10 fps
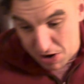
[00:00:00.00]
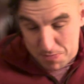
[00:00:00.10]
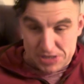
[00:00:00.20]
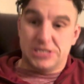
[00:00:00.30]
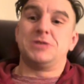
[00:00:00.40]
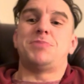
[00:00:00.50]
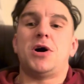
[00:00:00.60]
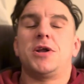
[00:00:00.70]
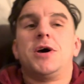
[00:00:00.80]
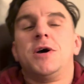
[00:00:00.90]
business
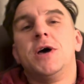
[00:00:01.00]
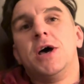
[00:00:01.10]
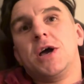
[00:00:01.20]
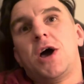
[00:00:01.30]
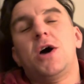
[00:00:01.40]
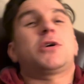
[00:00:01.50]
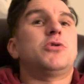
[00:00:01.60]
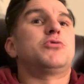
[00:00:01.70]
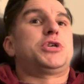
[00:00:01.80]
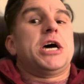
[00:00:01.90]
partner, guy
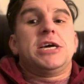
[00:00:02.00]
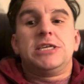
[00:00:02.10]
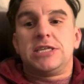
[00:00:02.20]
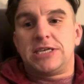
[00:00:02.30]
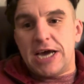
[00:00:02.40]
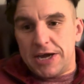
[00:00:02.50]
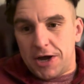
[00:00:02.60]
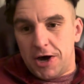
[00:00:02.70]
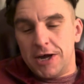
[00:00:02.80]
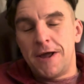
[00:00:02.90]
called Jay. He's the tech
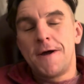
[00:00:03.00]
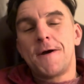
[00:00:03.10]
guy.